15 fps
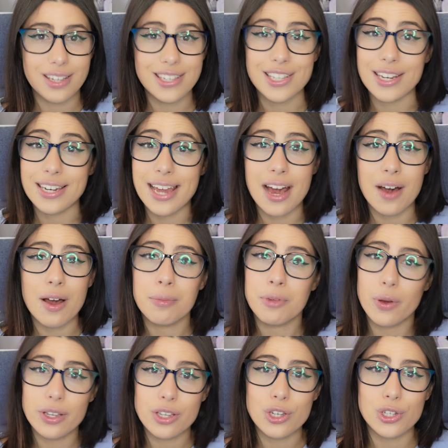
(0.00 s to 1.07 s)
So now I'm
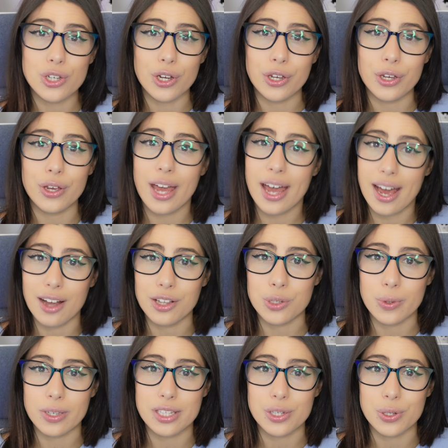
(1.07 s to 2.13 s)
going to show you how to
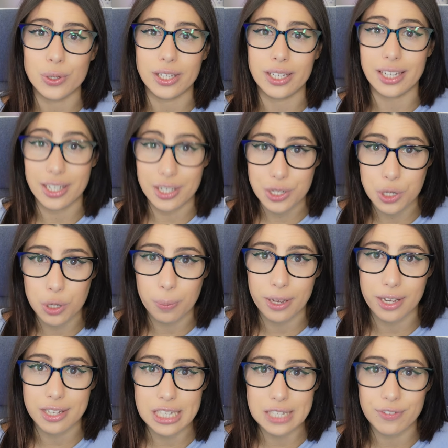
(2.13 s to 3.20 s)
install it into your
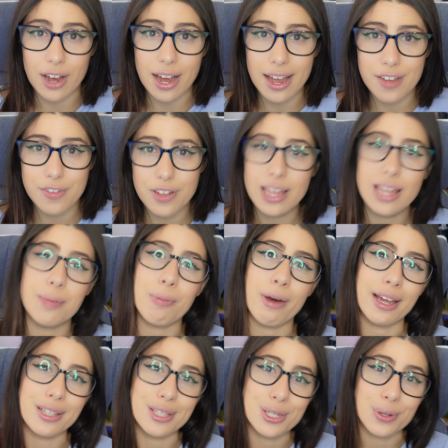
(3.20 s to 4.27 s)
PS5
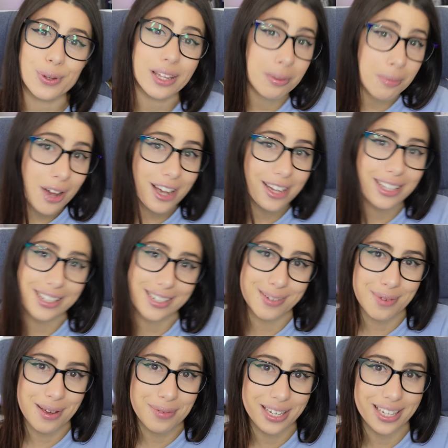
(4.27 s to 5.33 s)
by installing mine into
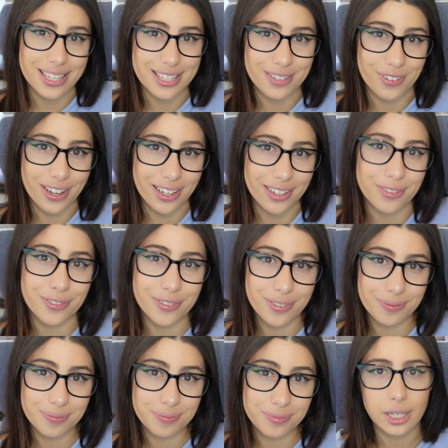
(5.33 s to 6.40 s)
my PS5.
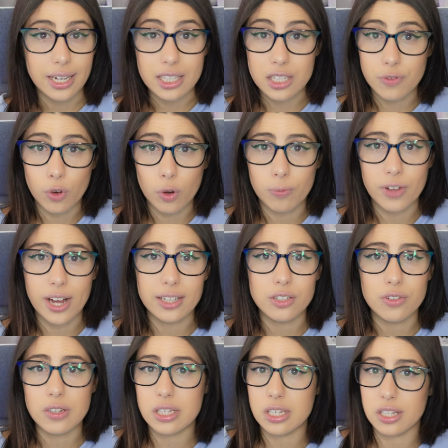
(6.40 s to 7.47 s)
Its form
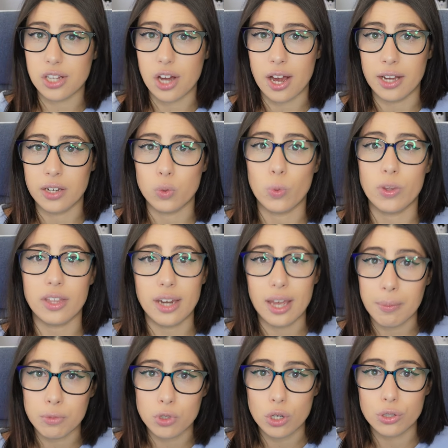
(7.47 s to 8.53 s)
factor is designed with an
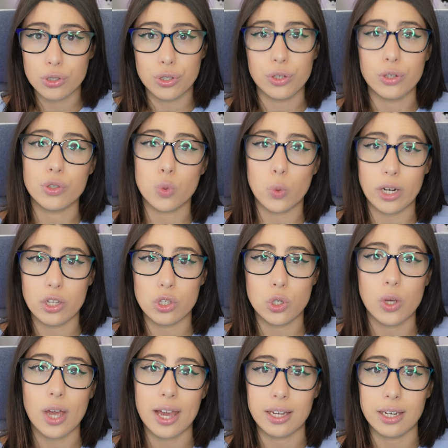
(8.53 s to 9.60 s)
M.2
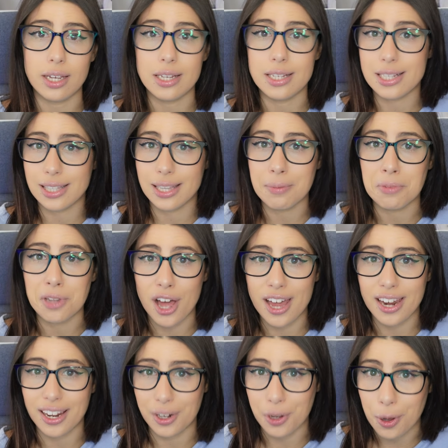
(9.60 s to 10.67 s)
2280 slim, light
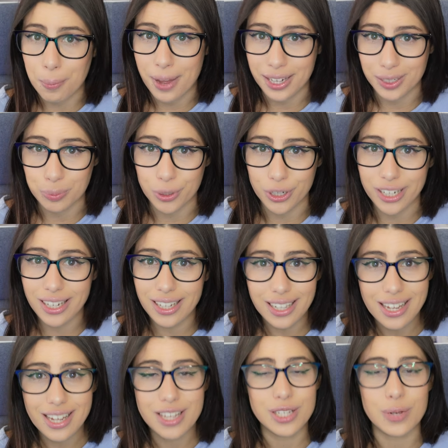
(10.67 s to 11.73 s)
and compact body,
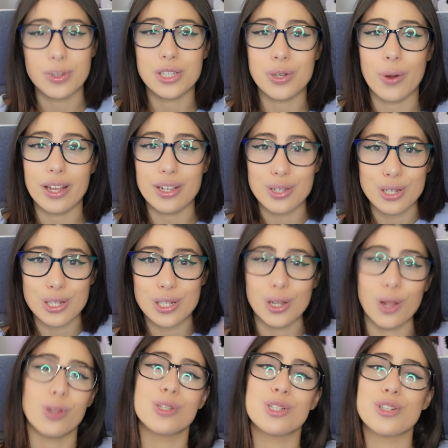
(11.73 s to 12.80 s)
so it's going to
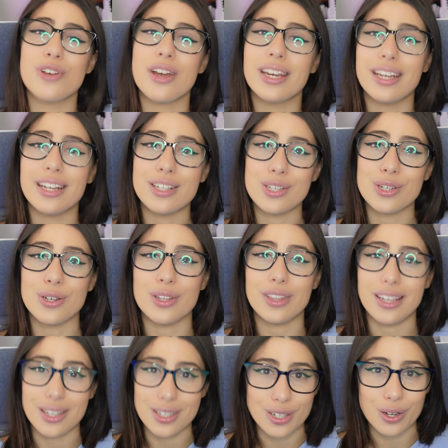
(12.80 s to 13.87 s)
slot straight into
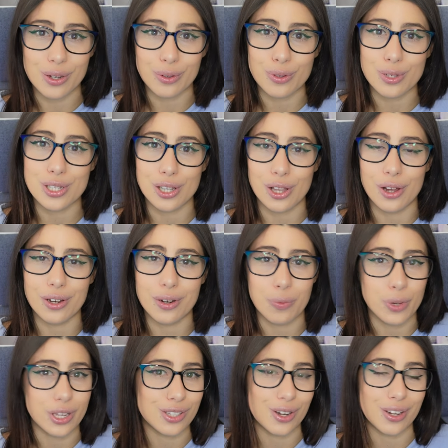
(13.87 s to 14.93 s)
the internal slot.
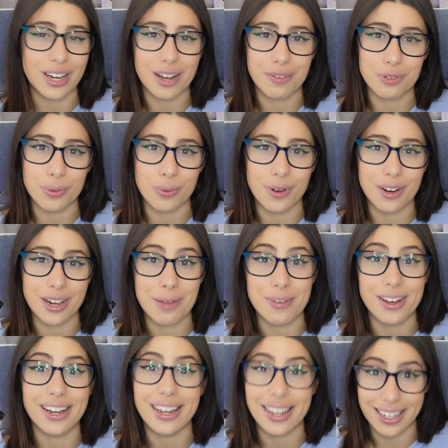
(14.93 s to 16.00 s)
We don't have to worry
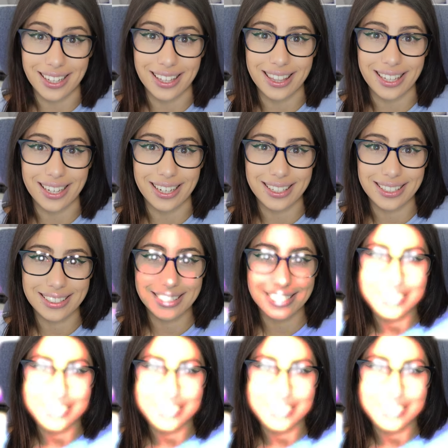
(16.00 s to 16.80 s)
about anything.